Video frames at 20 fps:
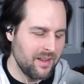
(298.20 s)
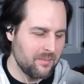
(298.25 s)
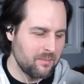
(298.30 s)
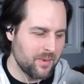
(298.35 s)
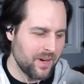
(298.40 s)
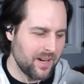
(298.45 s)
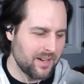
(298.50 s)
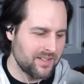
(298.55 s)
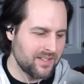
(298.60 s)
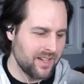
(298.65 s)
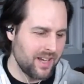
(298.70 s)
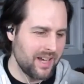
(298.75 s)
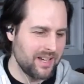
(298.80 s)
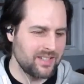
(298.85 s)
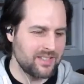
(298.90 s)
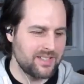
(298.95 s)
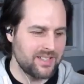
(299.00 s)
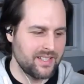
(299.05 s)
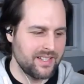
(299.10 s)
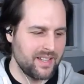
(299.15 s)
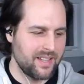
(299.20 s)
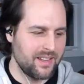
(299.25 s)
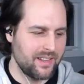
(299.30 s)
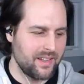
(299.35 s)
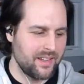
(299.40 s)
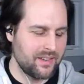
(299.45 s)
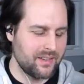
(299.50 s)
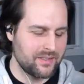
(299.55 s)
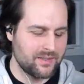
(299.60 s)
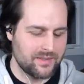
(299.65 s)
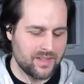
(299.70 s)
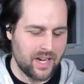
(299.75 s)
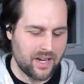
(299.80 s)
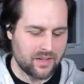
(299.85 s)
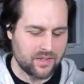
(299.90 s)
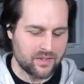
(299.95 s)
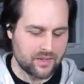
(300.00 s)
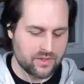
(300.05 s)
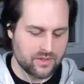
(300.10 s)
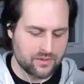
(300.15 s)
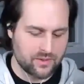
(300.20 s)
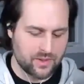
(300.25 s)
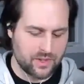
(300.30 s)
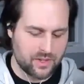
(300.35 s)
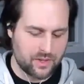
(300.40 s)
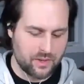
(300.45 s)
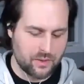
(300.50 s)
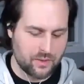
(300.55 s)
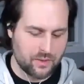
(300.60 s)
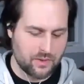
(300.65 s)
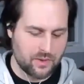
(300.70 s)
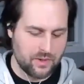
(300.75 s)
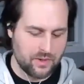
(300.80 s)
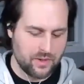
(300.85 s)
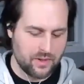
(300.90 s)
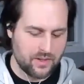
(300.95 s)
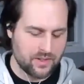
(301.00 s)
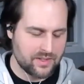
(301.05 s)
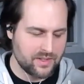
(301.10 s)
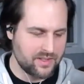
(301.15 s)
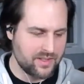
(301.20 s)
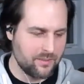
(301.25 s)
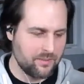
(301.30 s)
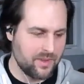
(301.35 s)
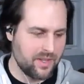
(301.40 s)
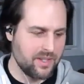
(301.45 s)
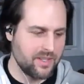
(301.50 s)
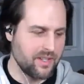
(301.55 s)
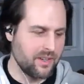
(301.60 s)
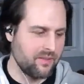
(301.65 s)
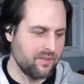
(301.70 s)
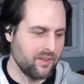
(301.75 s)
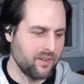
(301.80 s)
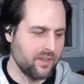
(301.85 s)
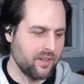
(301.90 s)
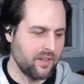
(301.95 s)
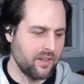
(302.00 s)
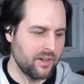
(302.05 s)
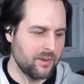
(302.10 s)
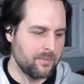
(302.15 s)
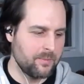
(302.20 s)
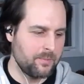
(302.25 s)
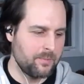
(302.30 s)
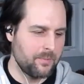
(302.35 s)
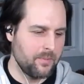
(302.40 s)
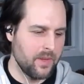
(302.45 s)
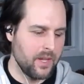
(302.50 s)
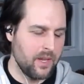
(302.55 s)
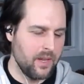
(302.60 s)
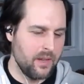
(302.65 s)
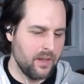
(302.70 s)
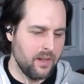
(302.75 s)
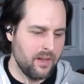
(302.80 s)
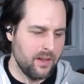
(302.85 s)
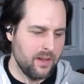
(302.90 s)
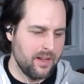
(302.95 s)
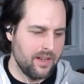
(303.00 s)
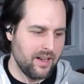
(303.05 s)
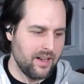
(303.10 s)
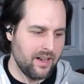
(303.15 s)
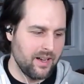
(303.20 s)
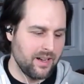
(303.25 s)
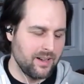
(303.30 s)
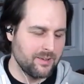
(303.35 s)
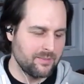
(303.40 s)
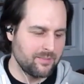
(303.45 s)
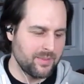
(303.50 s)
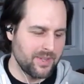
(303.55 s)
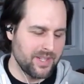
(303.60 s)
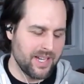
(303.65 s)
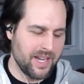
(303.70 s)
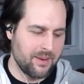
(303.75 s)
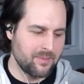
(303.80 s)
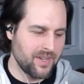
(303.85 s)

but I just think that leather texture is really cool. just something different, you know. But yeah, I'm